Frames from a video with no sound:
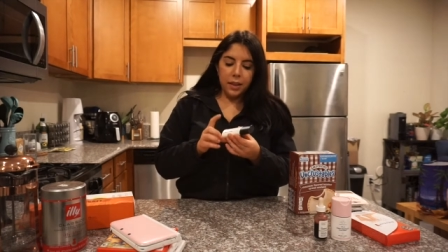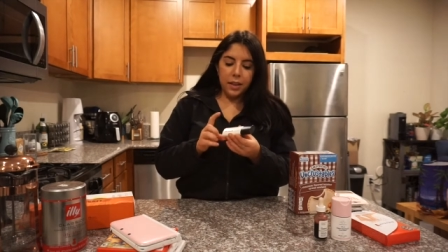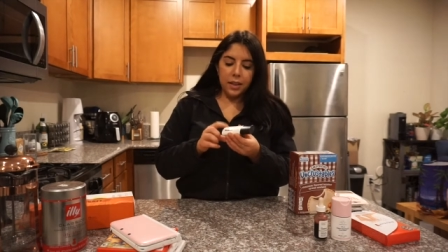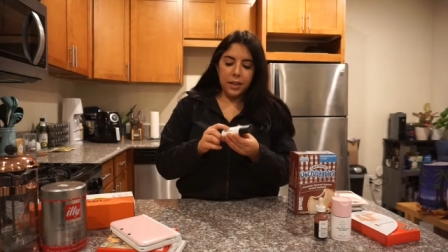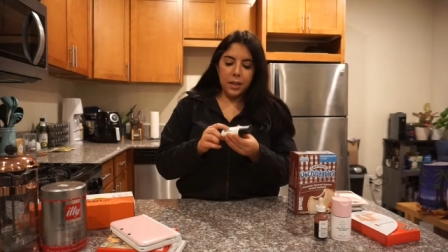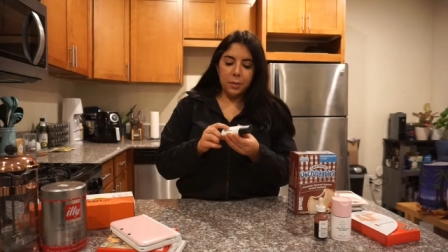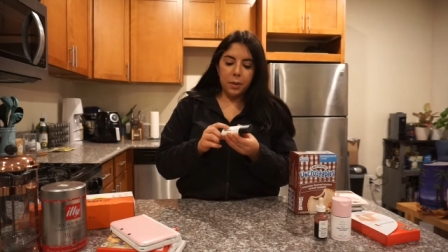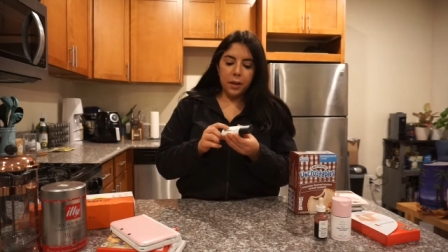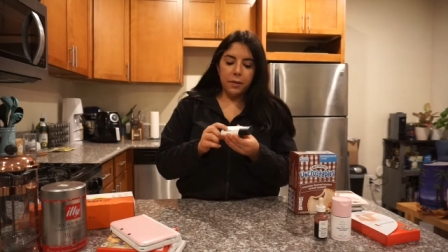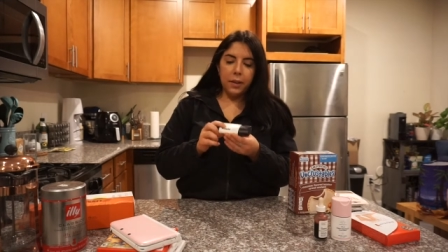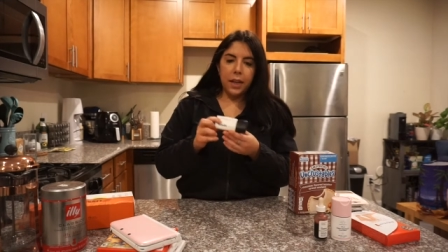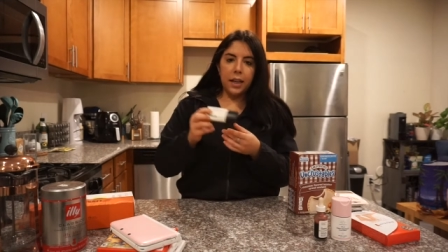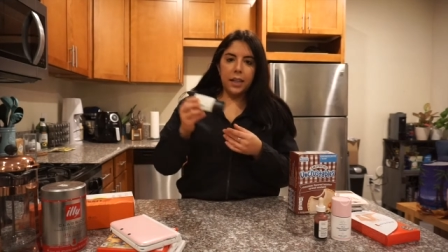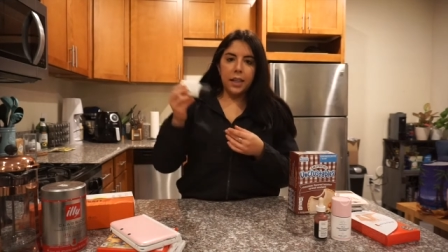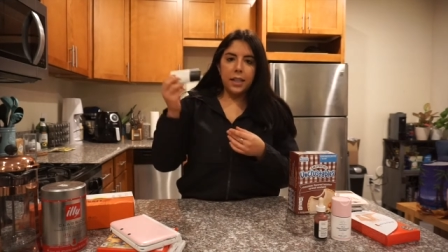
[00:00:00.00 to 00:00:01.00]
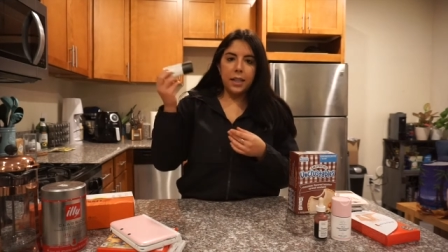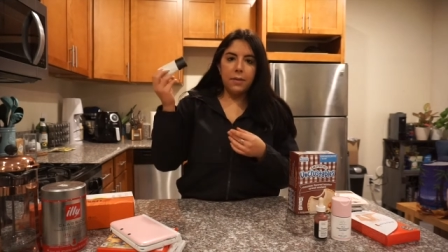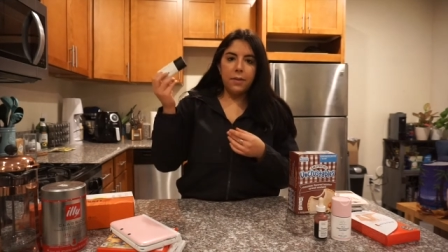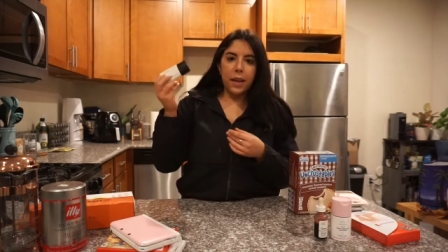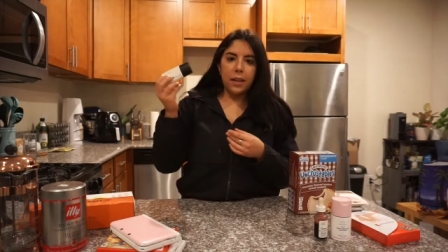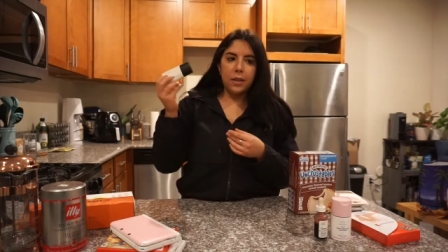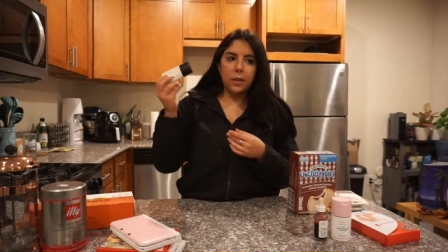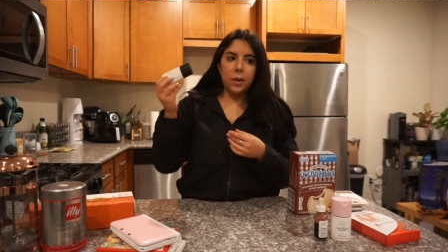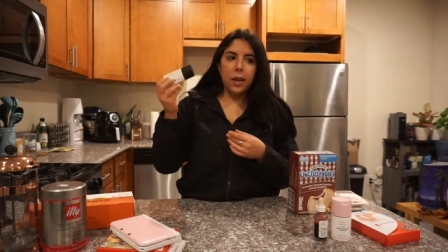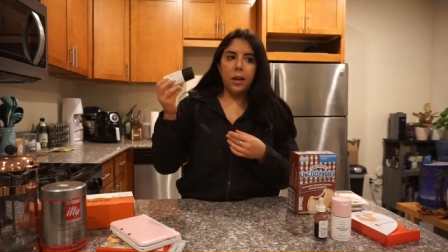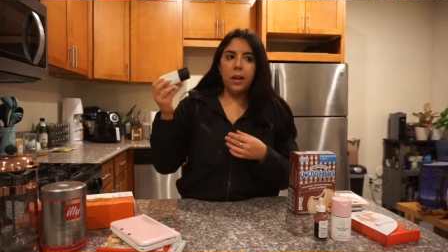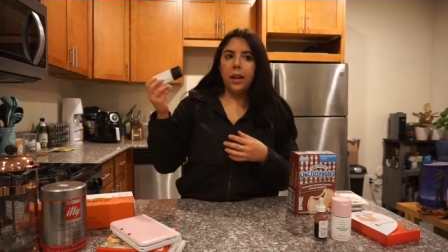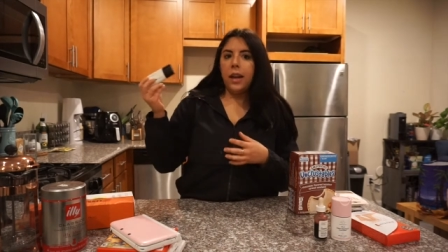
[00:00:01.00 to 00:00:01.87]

This is perfect. It's a face oil.